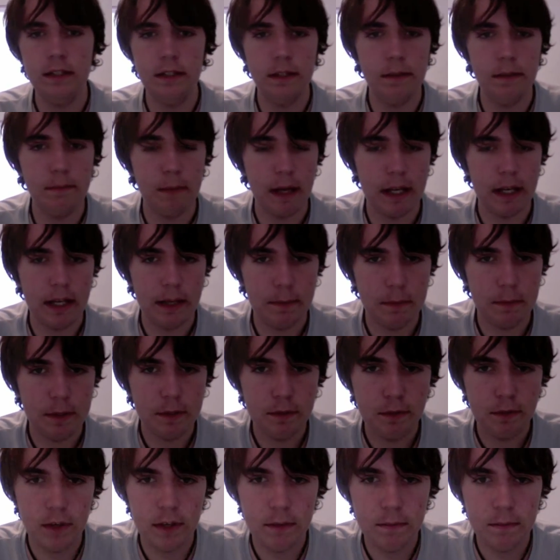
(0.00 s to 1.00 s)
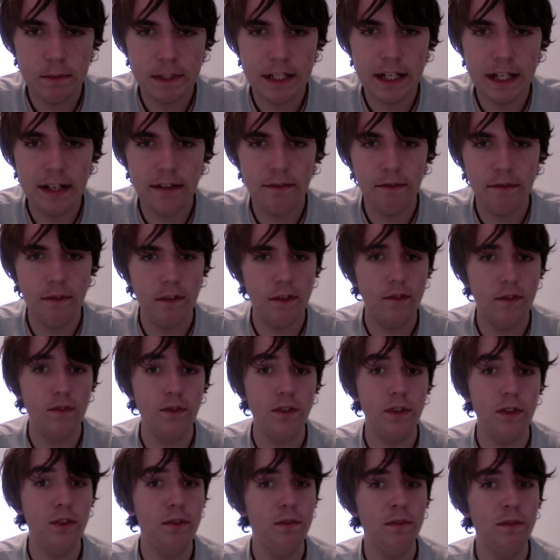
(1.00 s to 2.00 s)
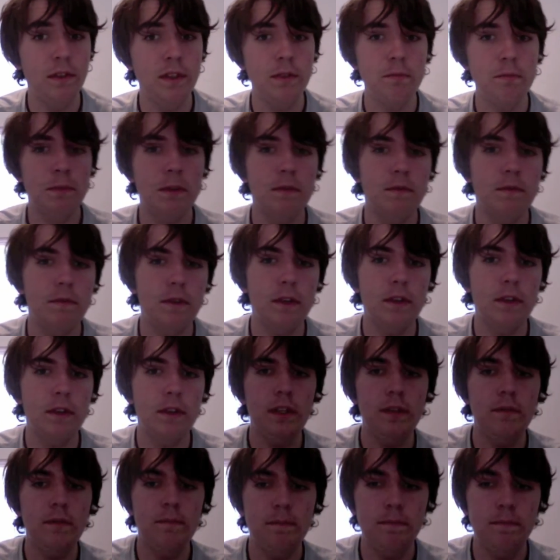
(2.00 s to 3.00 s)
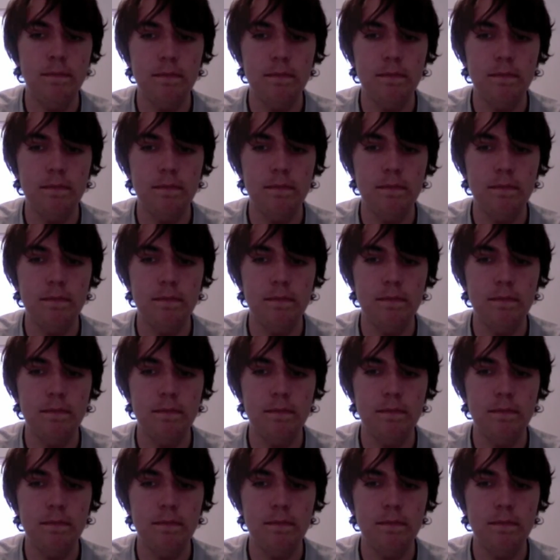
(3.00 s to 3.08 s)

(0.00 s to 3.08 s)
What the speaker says: My name is Freedom Zenith, and you've just been filled in.